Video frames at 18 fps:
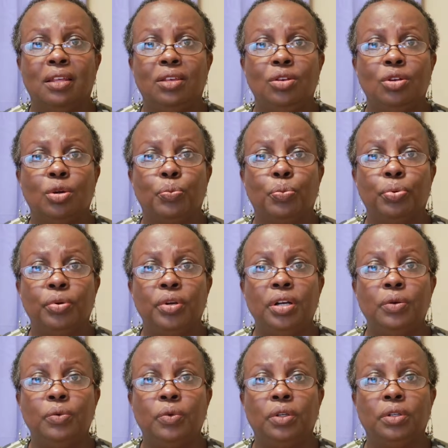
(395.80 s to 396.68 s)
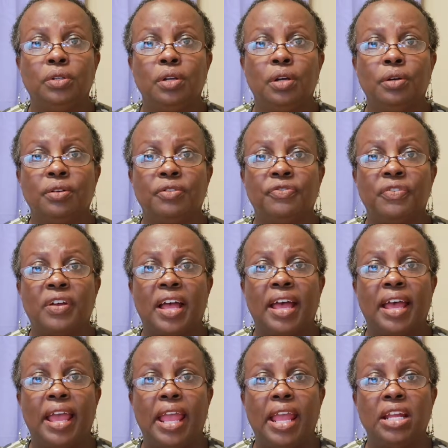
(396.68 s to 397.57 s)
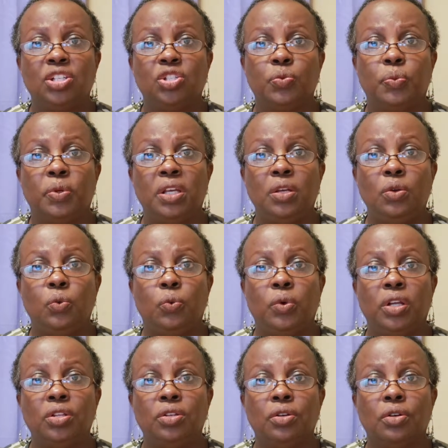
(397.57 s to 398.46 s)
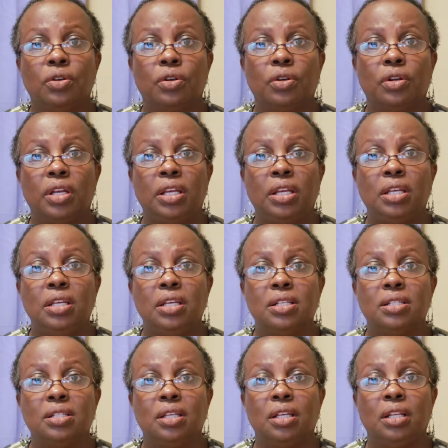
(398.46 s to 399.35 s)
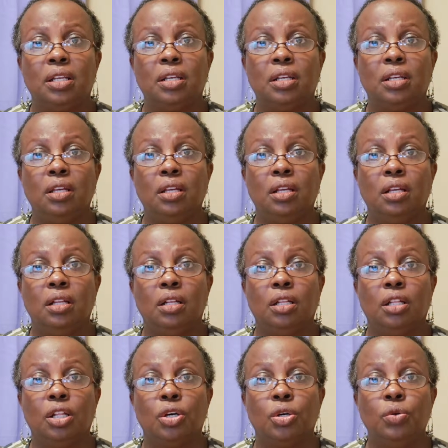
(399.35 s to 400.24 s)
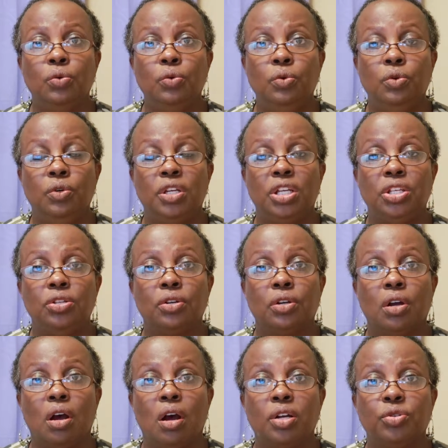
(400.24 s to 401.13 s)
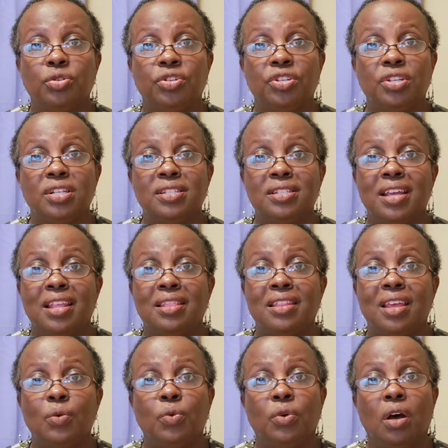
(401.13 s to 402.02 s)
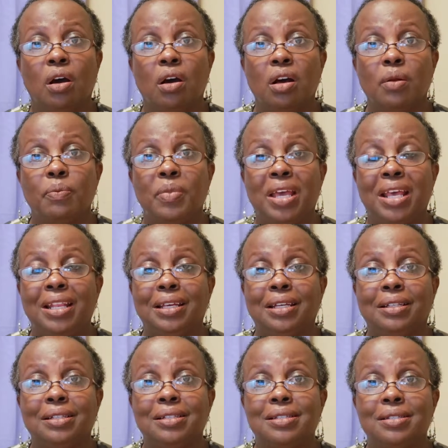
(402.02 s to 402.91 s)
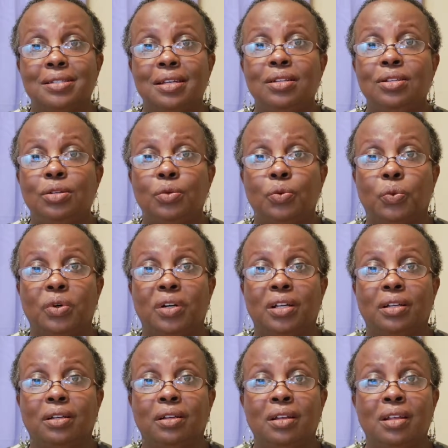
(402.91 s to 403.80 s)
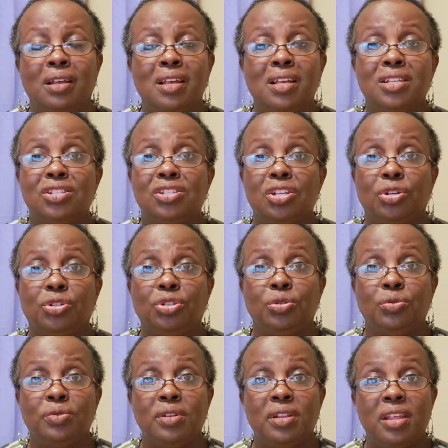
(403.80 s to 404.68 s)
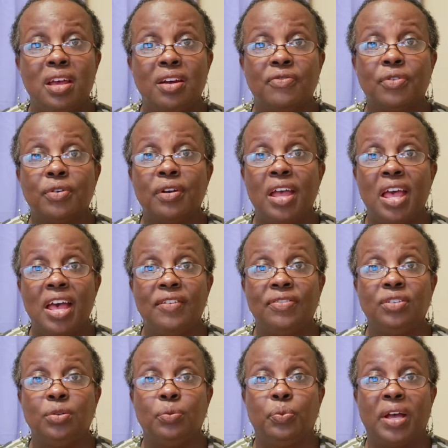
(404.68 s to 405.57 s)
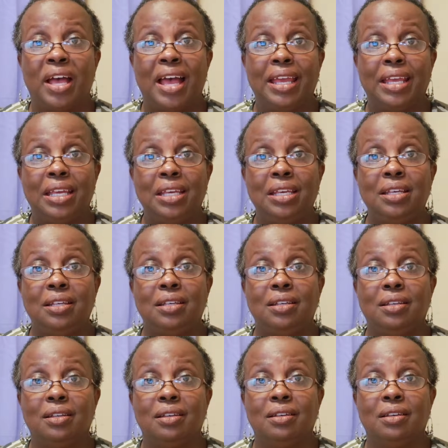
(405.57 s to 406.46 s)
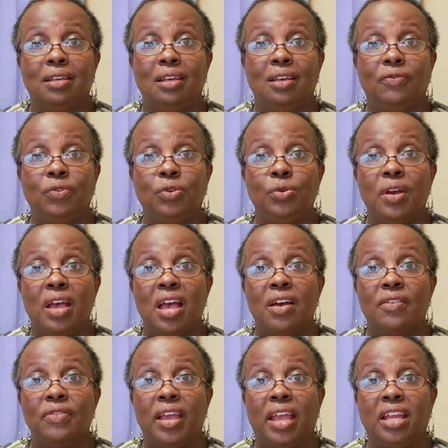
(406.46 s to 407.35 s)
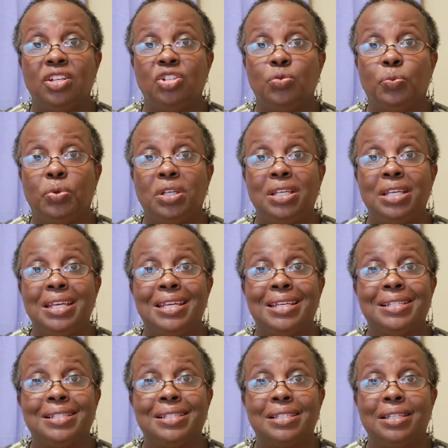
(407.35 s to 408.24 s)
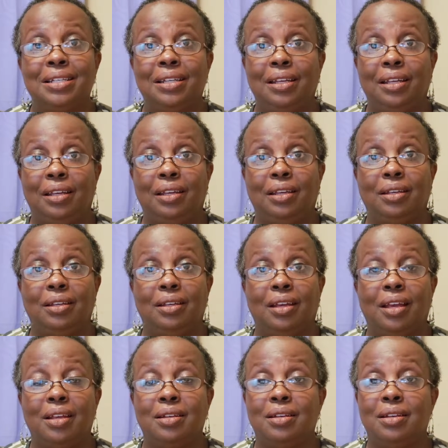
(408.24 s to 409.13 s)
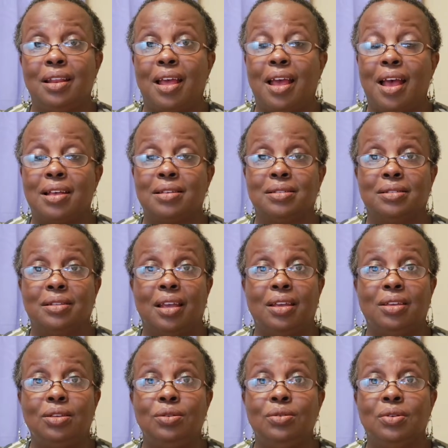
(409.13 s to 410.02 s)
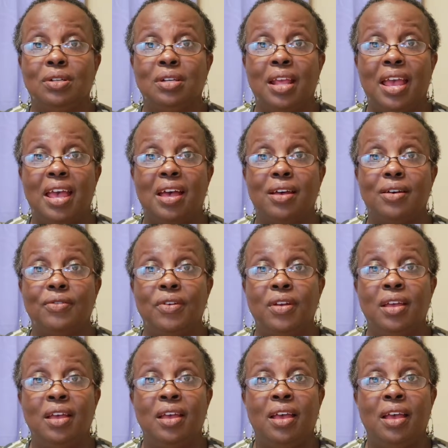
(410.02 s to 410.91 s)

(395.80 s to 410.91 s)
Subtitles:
Your printer will notify HP when your ink is getting low in your cartridges, and they will automatically send you one. So you never have to buy ink if you have HP Instant Ink. And I say you can